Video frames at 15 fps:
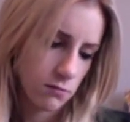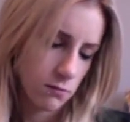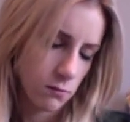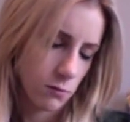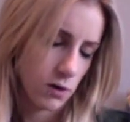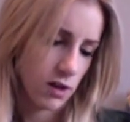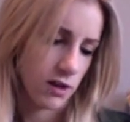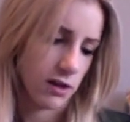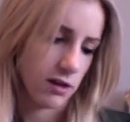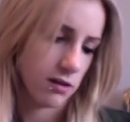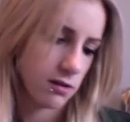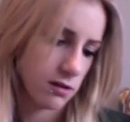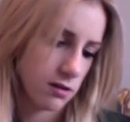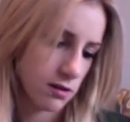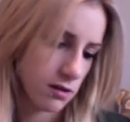What are they?
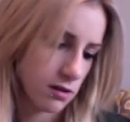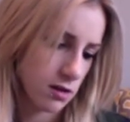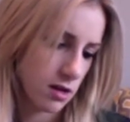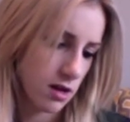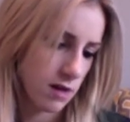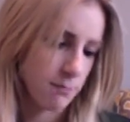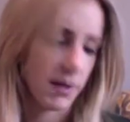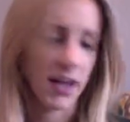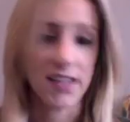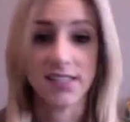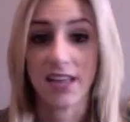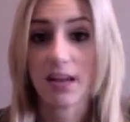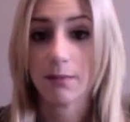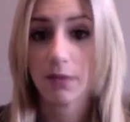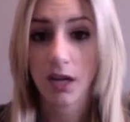
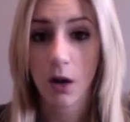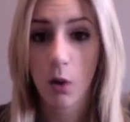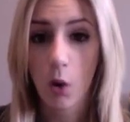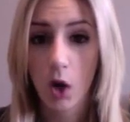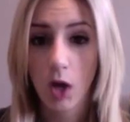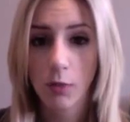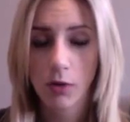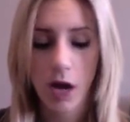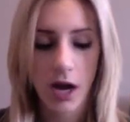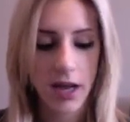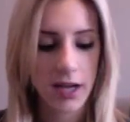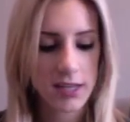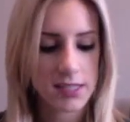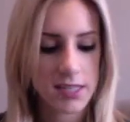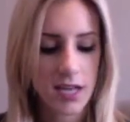Macadamia oil
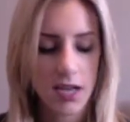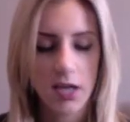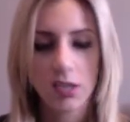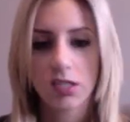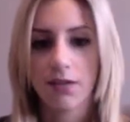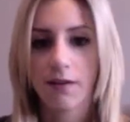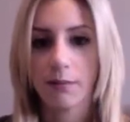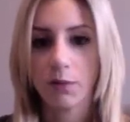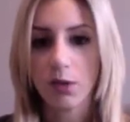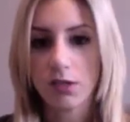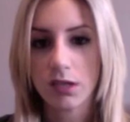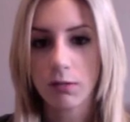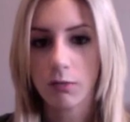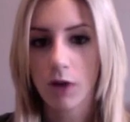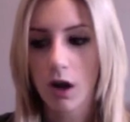products. So I'm
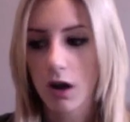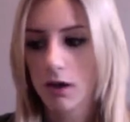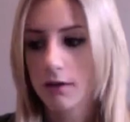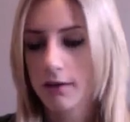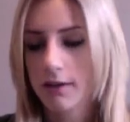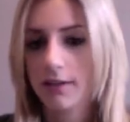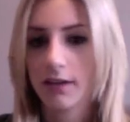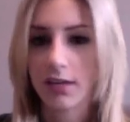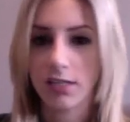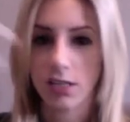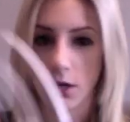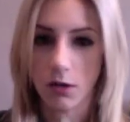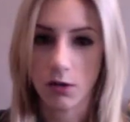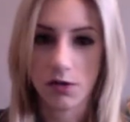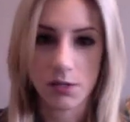using Moroccan oil and I
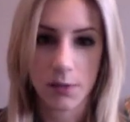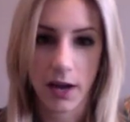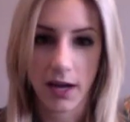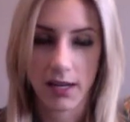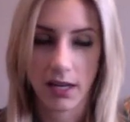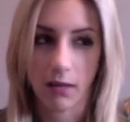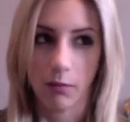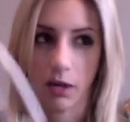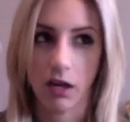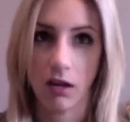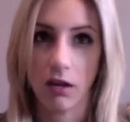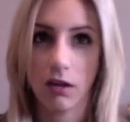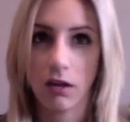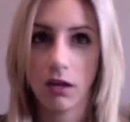don't use macadamia.